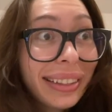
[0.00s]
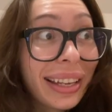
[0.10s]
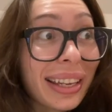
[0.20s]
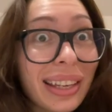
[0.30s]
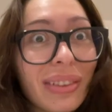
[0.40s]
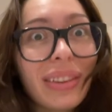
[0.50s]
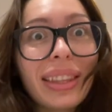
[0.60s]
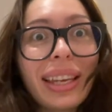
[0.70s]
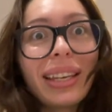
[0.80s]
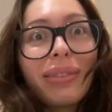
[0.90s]
Like
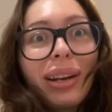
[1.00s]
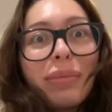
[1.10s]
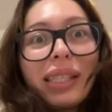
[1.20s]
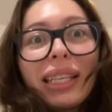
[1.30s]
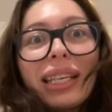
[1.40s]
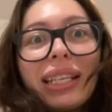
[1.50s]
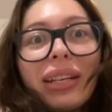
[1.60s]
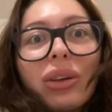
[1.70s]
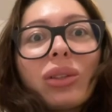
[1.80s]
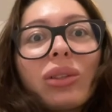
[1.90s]
even like when I'm sitting
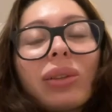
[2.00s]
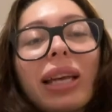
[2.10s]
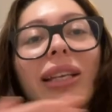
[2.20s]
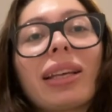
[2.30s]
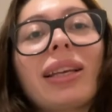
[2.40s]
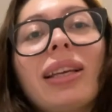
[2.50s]
here, I'll do like